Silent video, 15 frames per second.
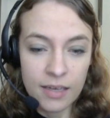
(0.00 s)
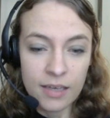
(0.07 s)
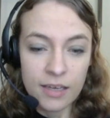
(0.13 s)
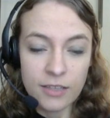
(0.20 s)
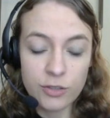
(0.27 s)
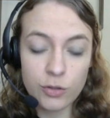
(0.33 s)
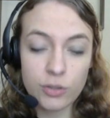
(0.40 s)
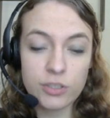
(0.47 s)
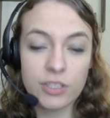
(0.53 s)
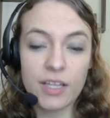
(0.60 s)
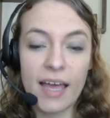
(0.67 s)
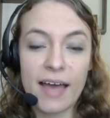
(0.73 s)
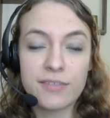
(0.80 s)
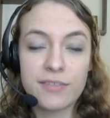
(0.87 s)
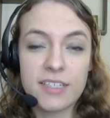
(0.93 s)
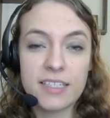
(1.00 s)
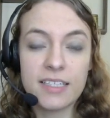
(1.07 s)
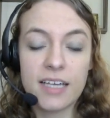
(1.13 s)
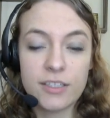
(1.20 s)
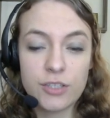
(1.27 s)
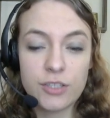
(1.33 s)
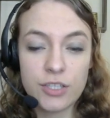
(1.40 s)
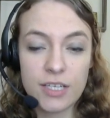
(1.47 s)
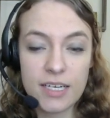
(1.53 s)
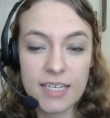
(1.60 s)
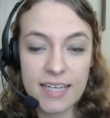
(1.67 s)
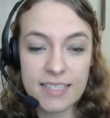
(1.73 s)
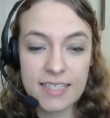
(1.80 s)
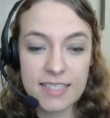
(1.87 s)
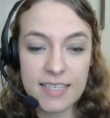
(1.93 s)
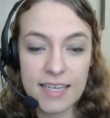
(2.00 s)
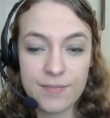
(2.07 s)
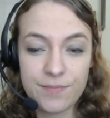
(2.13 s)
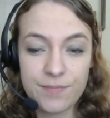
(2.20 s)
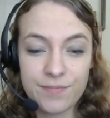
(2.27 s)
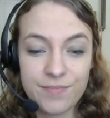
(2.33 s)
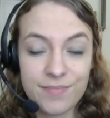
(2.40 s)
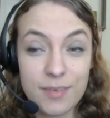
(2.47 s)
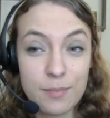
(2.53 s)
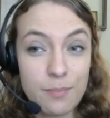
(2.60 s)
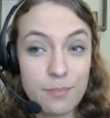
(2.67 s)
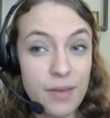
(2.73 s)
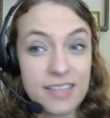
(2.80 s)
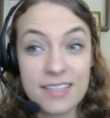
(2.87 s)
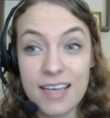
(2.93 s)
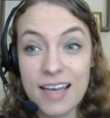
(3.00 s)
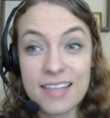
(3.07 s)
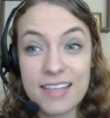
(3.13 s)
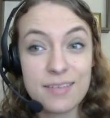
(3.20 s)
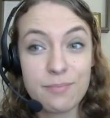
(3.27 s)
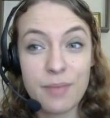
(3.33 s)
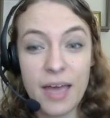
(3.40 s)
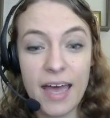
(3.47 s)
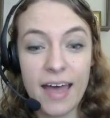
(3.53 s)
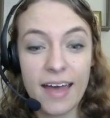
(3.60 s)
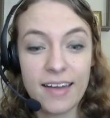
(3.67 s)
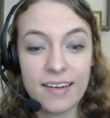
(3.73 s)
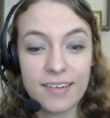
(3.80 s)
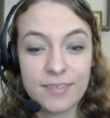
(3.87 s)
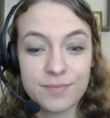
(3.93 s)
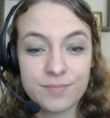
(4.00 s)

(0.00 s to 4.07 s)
George laughed and nudged Nancy. Bess has it bad.